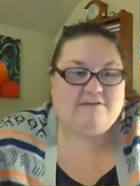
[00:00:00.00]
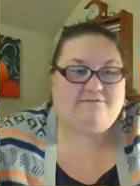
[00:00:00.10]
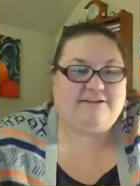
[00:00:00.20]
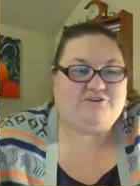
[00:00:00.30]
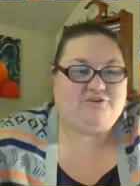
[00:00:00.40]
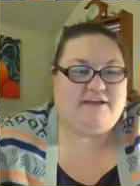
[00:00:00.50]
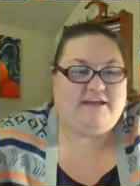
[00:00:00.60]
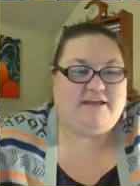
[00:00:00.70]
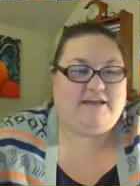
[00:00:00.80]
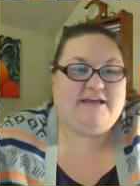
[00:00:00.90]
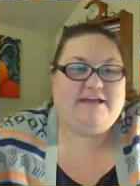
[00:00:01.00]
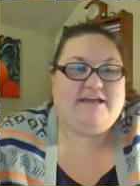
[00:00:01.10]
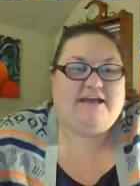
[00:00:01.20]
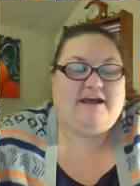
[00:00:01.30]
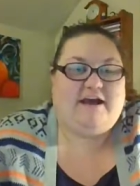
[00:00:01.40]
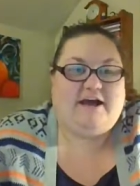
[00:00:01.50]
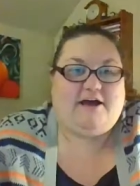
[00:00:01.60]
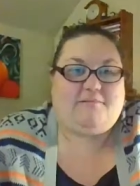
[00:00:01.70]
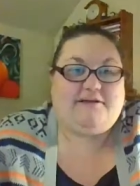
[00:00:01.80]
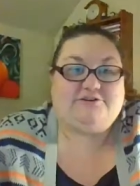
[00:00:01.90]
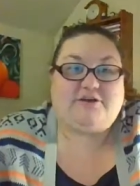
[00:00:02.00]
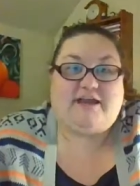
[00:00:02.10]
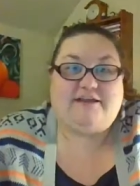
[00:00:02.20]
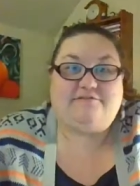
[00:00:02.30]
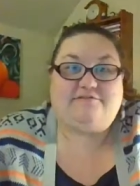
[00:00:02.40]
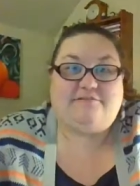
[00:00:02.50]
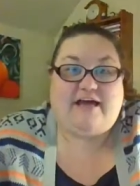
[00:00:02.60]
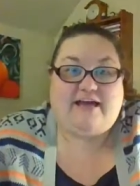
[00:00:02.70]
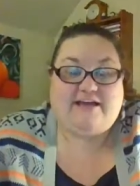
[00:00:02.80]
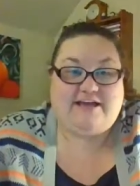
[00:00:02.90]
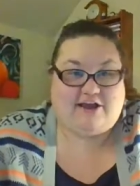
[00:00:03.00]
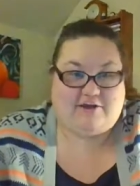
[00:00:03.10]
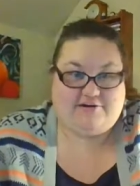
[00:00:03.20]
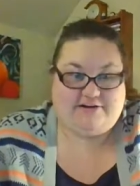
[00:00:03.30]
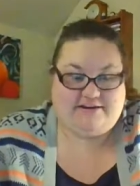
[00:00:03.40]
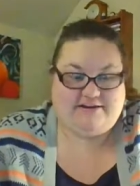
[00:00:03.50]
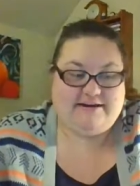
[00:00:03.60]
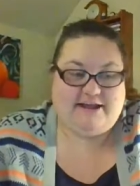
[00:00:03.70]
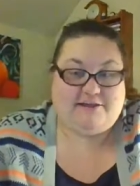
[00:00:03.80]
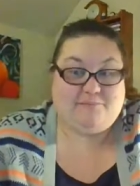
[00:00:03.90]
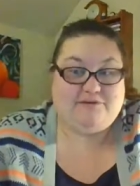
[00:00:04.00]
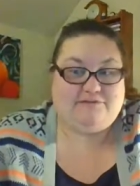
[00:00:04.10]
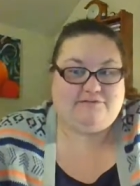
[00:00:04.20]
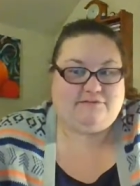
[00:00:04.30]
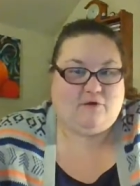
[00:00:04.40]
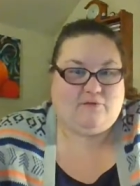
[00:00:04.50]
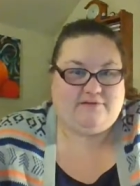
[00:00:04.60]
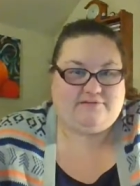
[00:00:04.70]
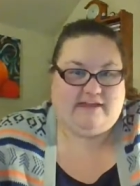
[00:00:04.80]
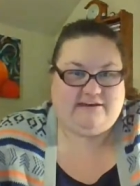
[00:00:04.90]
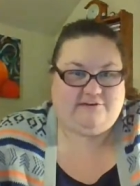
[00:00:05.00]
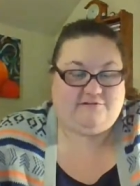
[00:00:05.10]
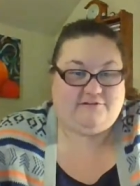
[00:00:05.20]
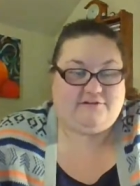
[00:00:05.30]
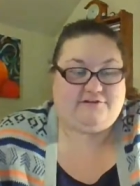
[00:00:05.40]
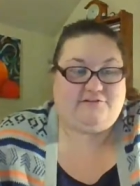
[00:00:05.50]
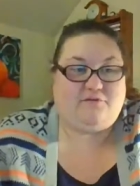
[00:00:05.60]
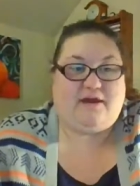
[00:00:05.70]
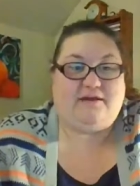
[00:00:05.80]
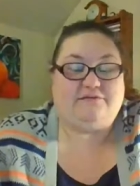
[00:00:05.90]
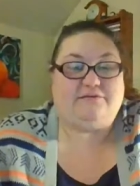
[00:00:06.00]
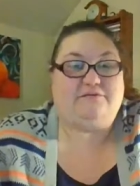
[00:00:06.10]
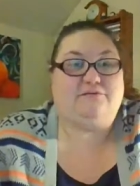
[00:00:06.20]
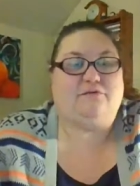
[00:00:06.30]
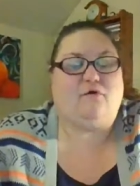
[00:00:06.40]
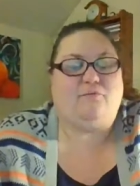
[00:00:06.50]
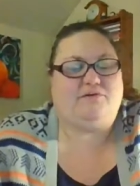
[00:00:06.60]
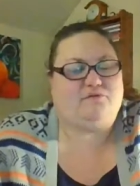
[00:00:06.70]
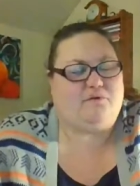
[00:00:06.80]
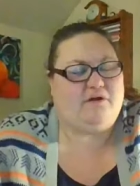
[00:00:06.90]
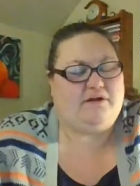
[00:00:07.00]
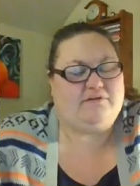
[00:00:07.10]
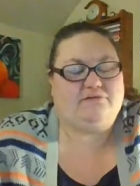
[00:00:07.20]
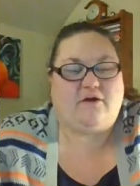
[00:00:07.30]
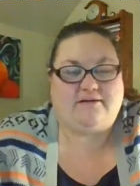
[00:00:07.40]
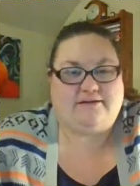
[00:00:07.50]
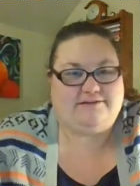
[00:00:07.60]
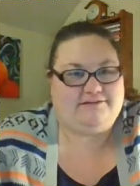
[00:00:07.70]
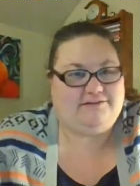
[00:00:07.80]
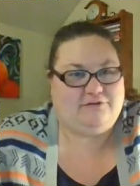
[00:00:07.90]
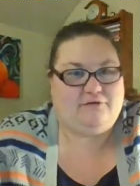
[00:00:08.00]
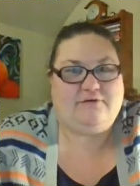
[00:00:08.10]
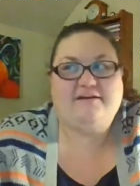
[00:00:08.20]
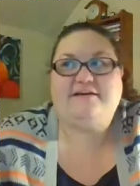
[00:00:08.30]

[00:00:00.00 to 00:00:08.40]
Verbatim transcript: featuring um, Dragonfly Garden. I'm so excited for this, you guys. So much work has gone into